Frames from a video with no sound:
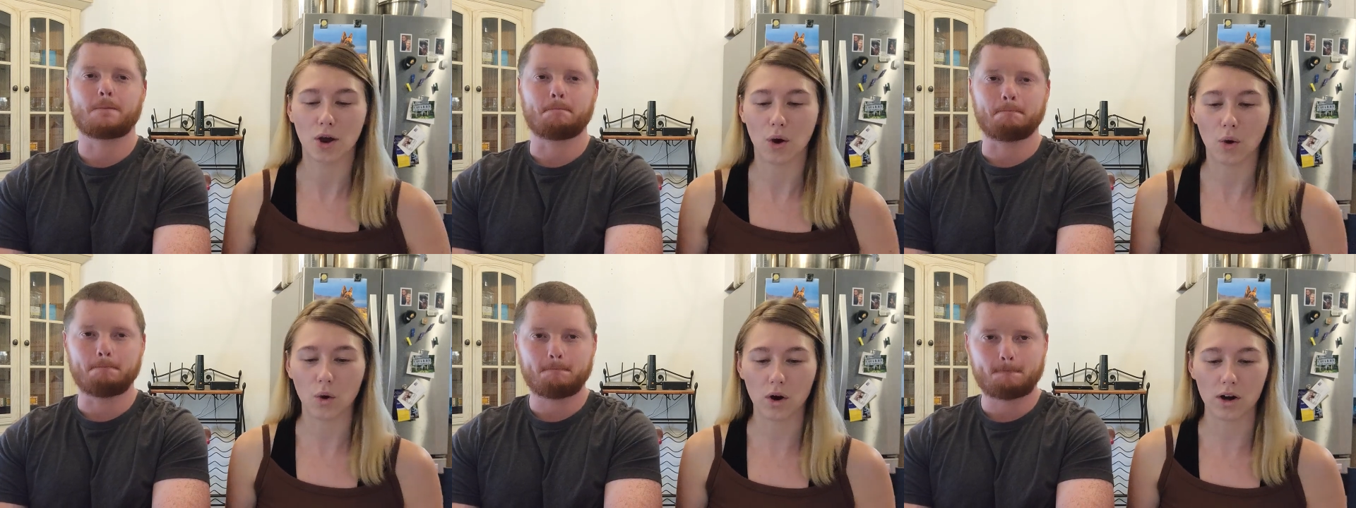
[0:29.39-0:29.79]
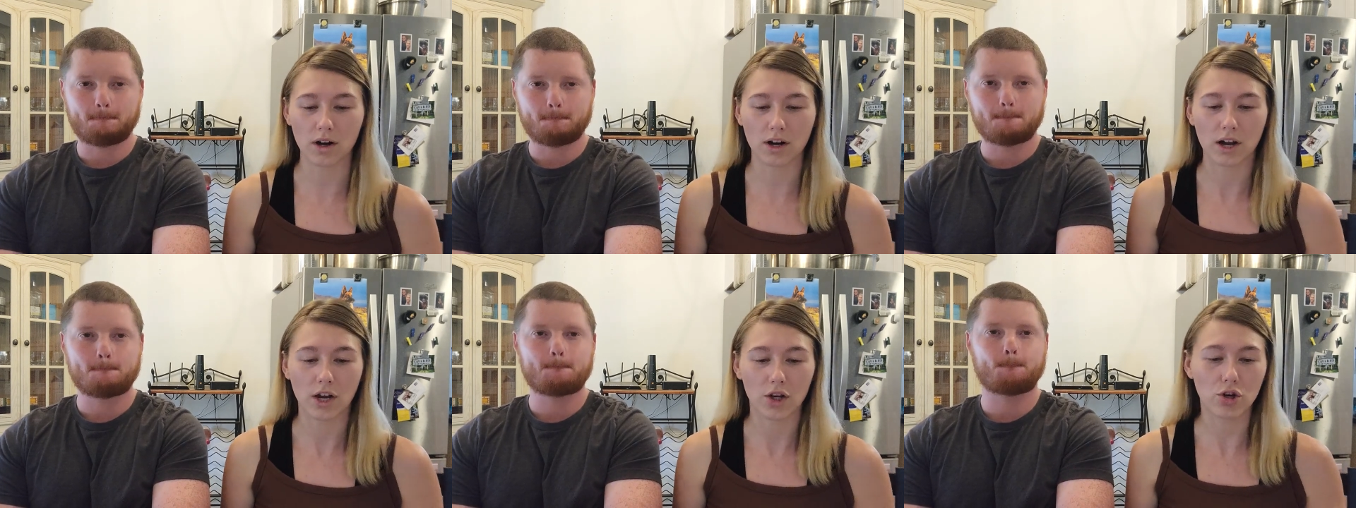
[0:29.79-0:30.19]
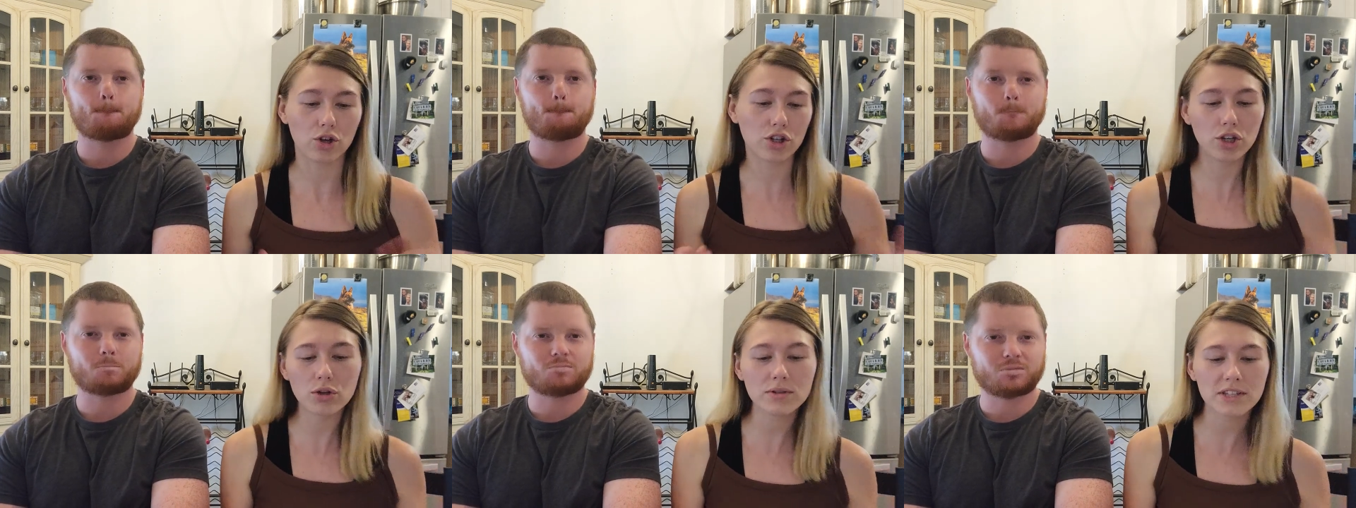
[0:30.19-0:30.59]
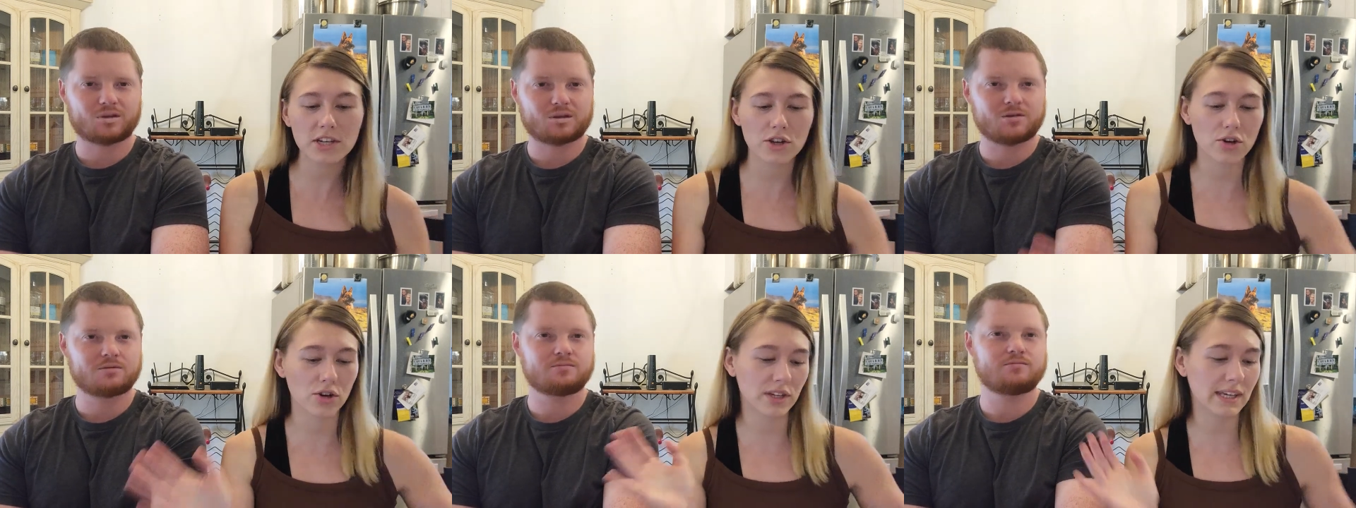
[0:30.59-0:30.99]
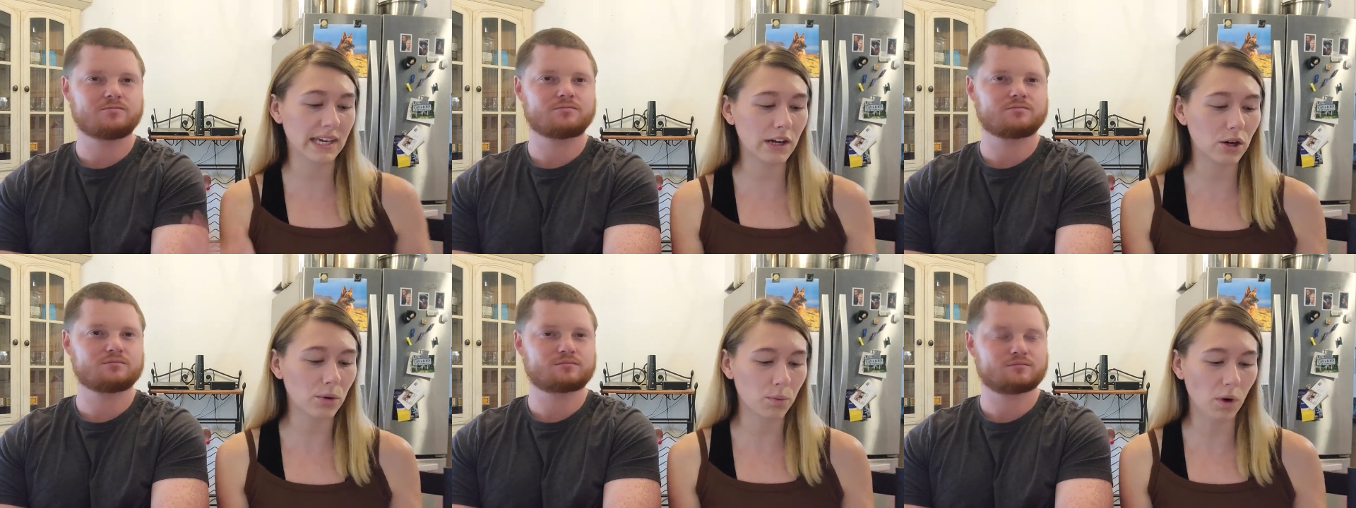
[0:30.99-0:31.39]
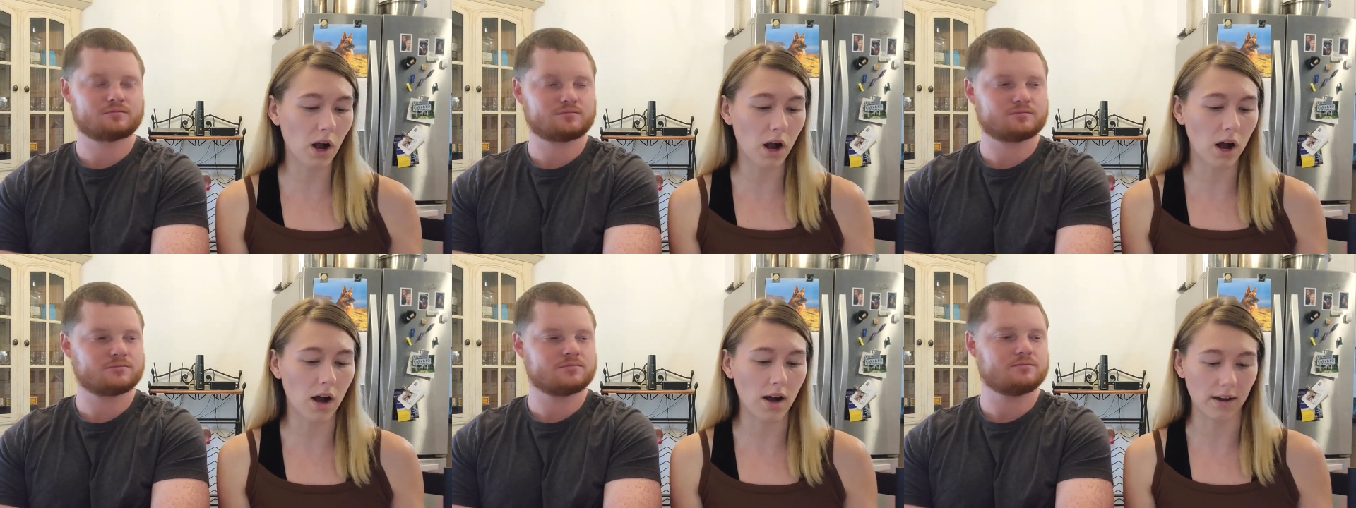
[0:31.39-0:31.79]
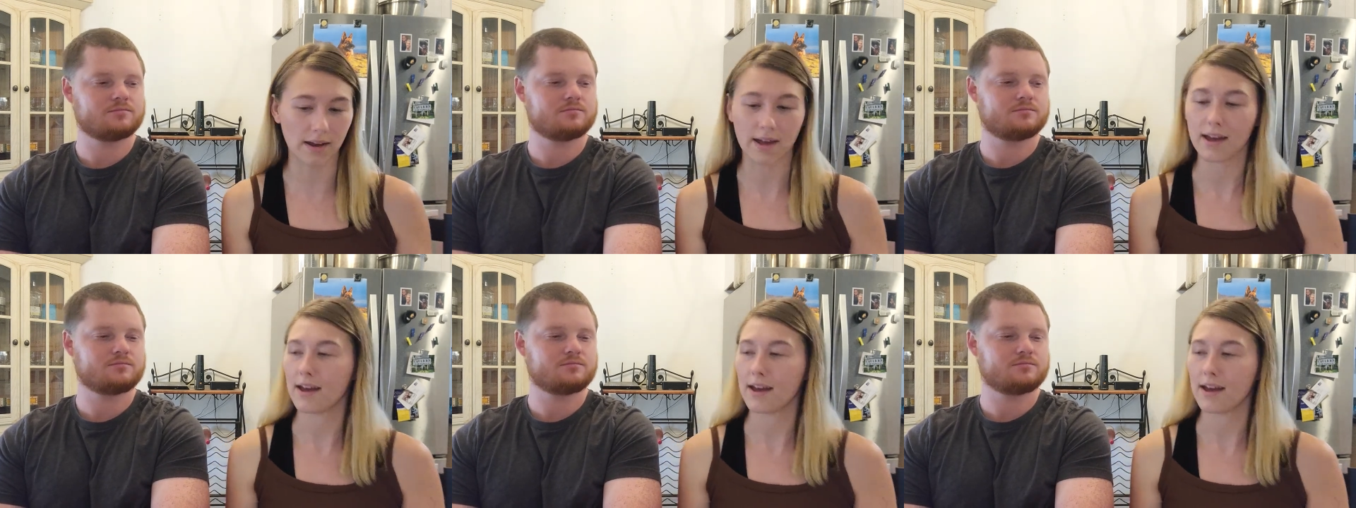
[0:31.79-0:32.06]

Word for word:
Speaker 1: Or you're using your gear wrong.